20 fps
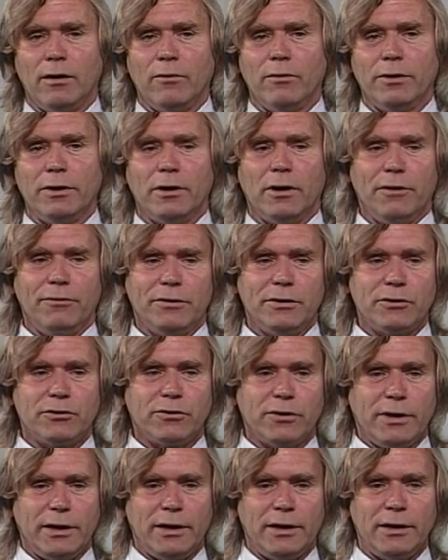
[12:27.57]
we often
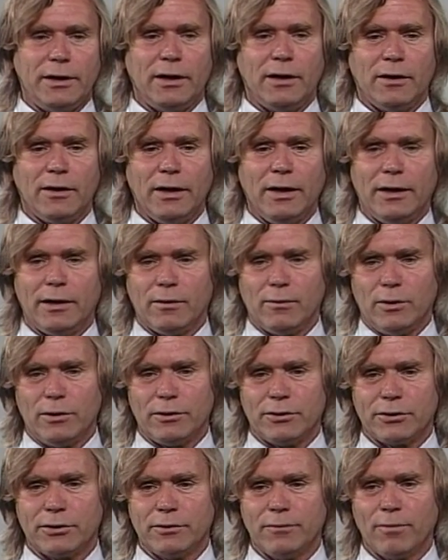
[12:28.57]
train our
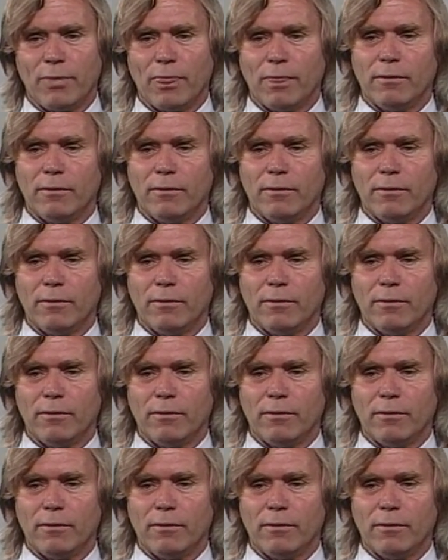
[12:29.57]
animals,